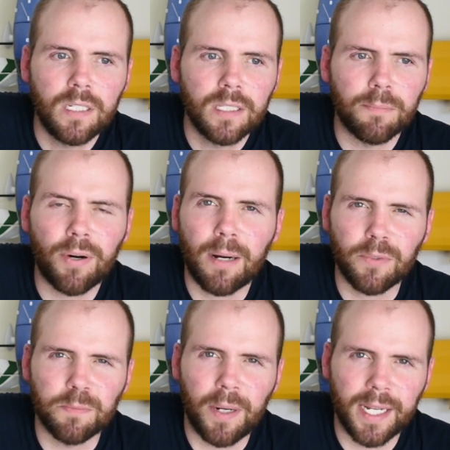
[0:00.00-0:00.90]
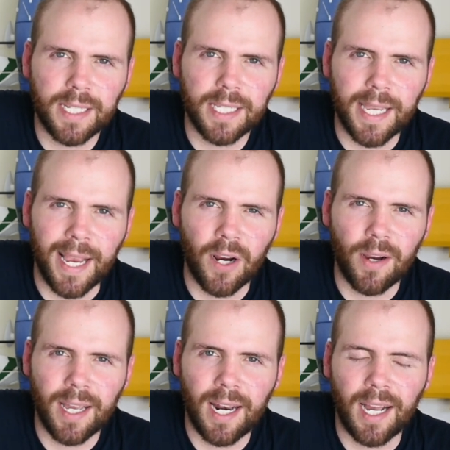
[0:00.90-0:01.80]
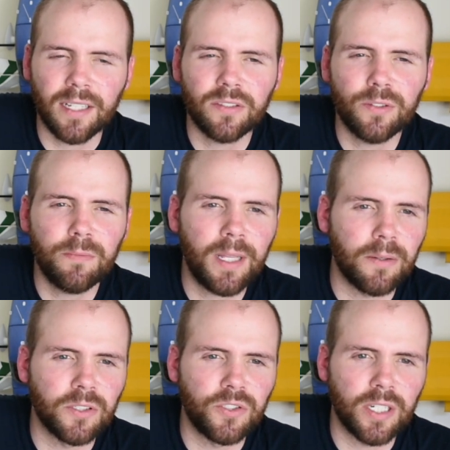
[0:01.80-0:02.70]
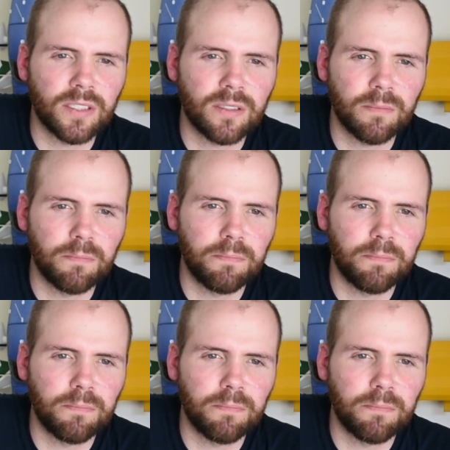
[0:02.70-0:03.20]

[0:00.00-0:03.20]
the prop was biting the air, and I assumed that was just